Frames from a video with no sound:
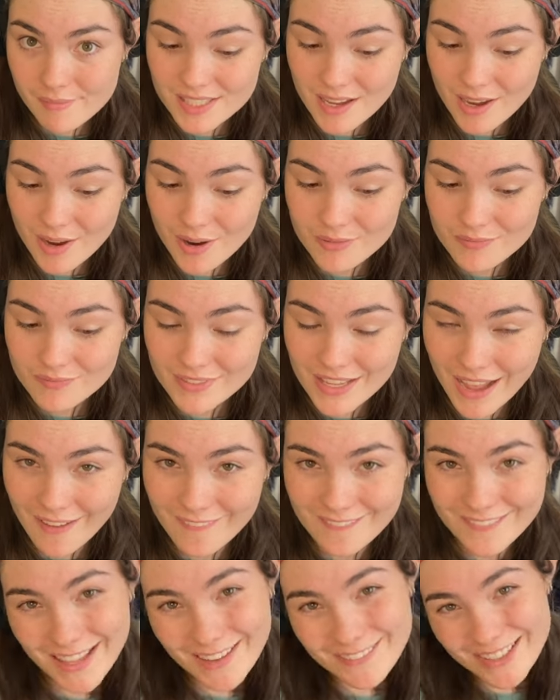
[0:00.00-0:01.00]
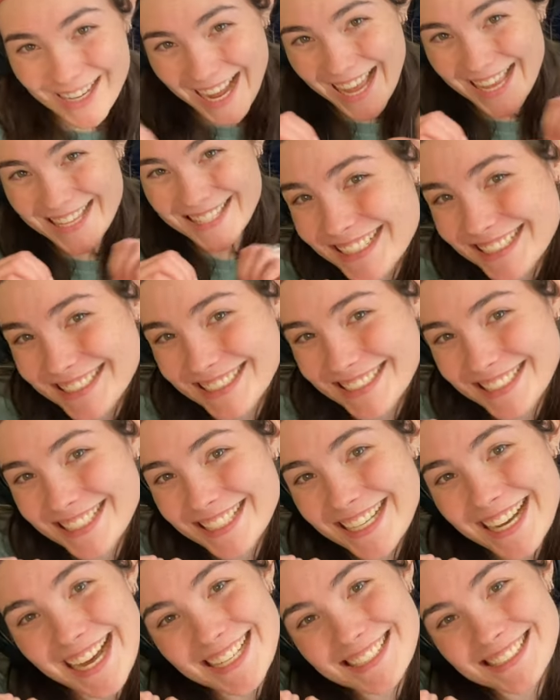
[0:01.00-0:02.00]
So yeah, love you guys. See you
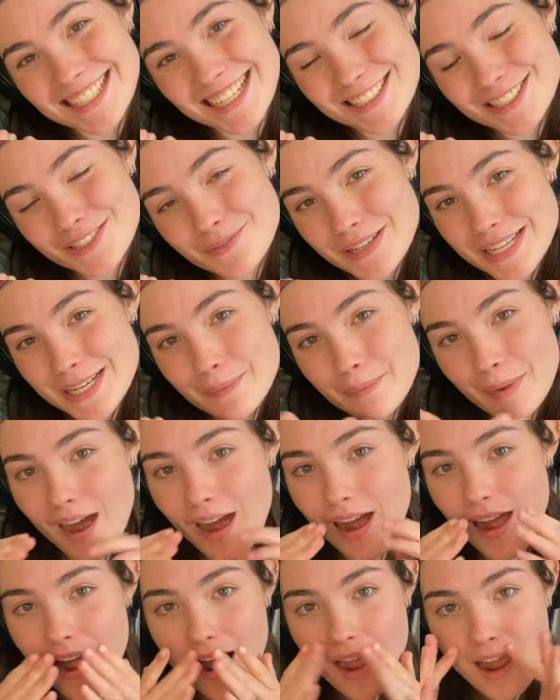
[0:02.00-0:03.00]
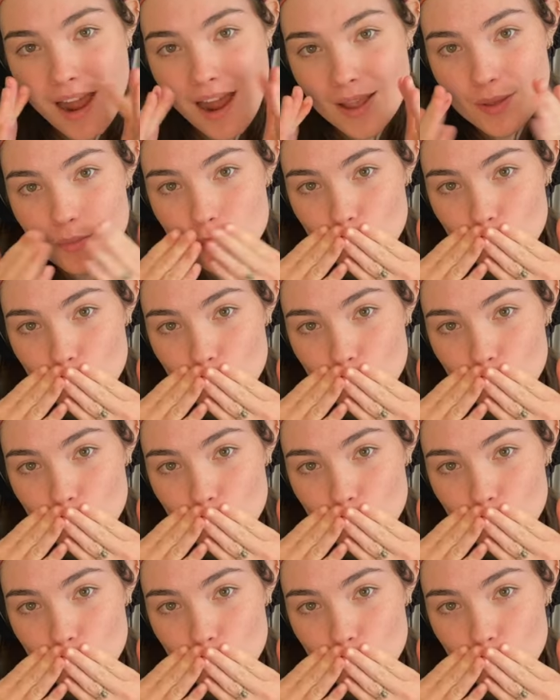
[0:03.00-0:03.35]
guys next week. Bye.